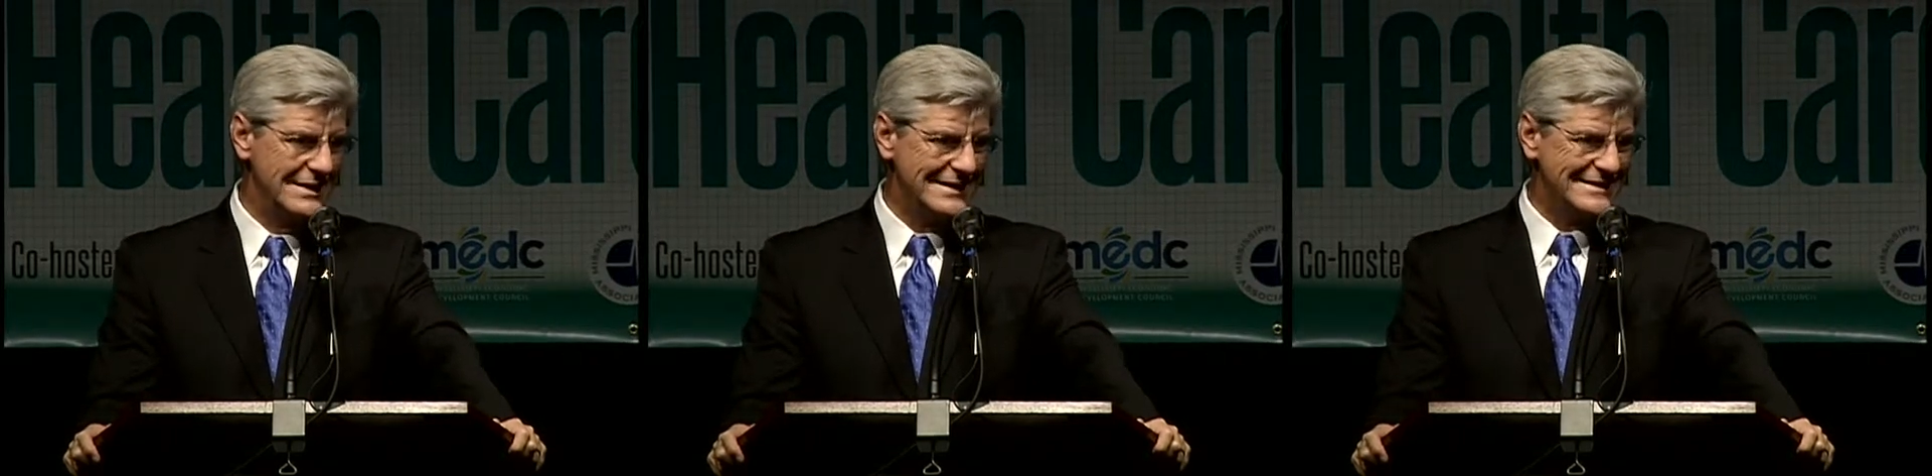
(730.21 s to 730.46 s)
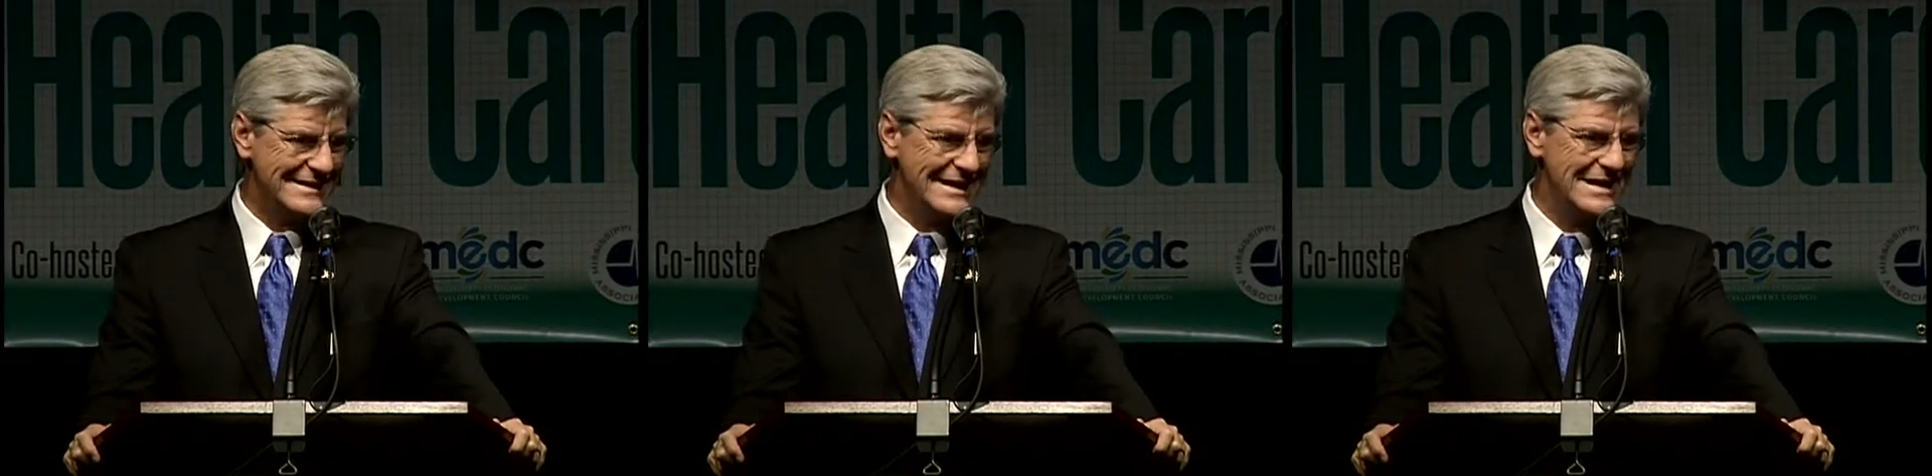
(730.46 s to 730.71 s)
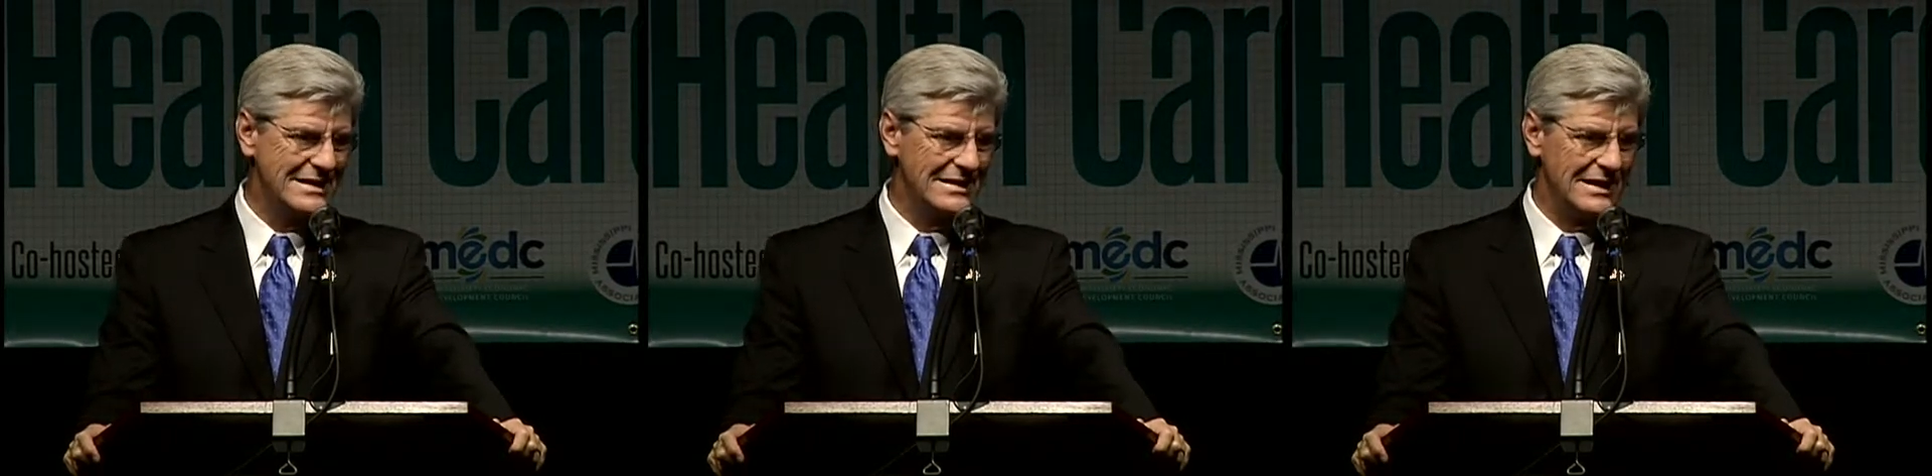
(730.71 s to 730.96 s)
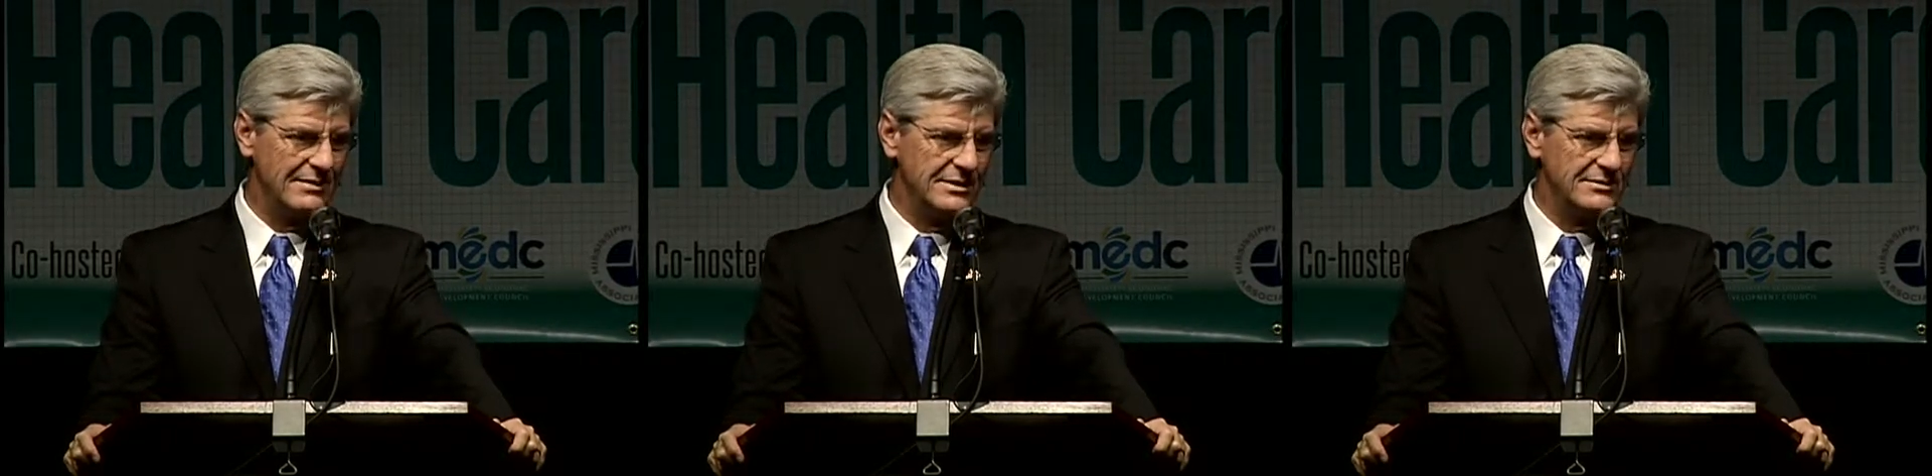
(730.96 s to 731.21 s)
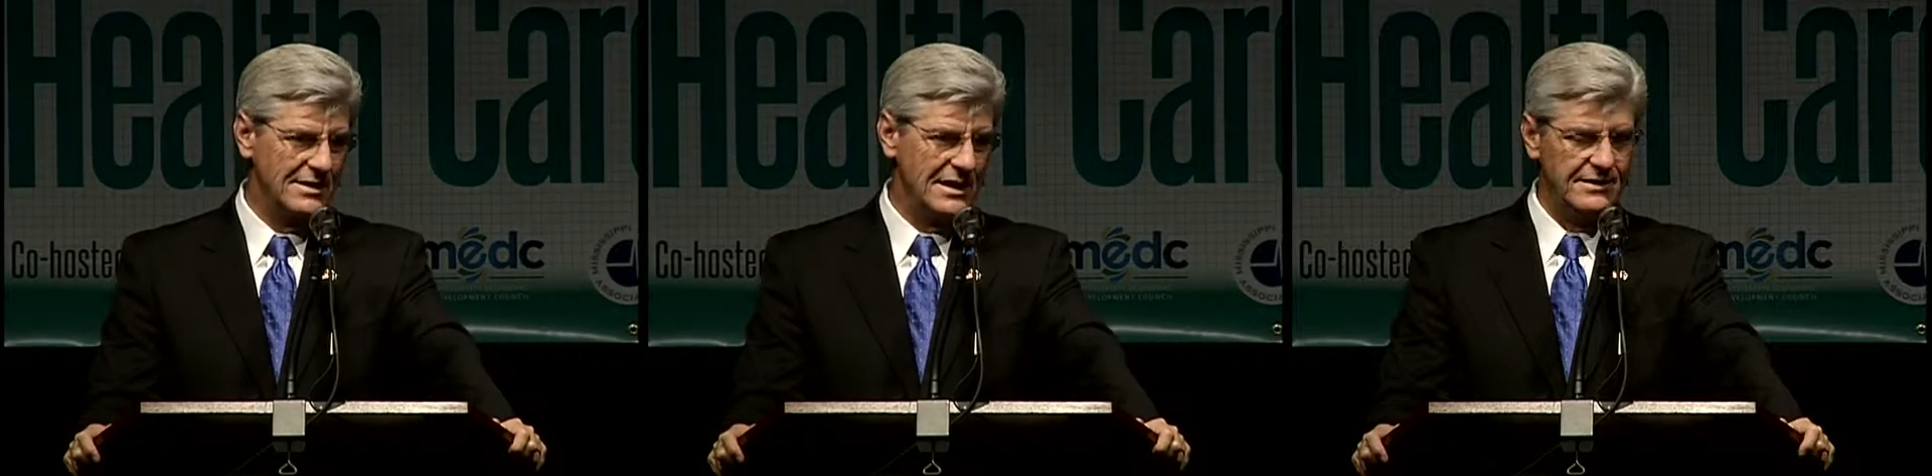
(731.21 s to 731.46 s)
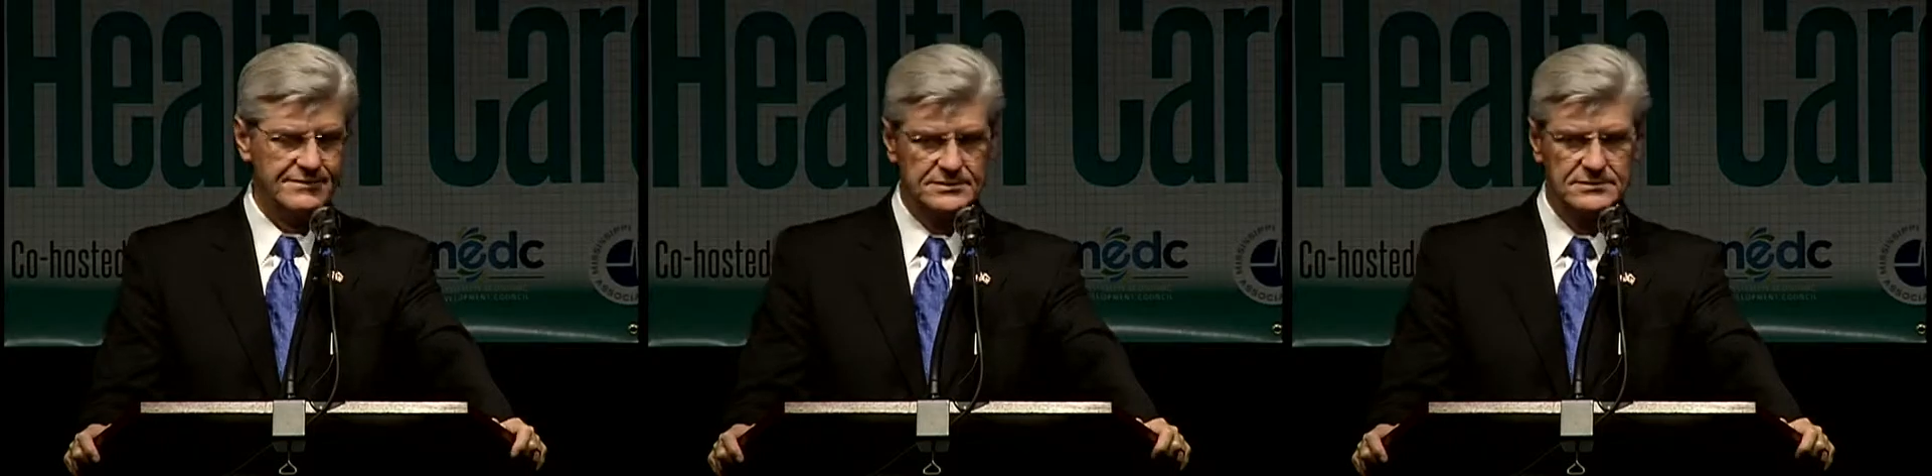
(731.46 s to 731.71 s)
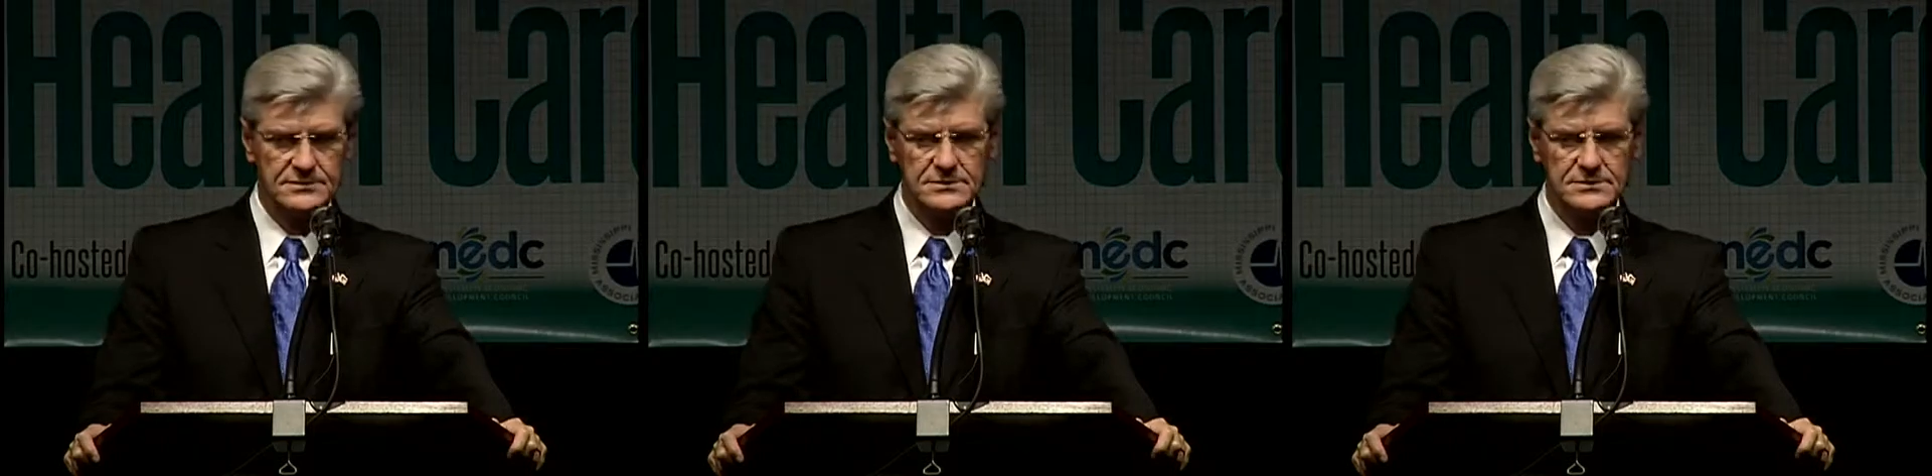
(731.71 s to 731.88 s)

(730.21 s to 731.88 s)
as an economic driver.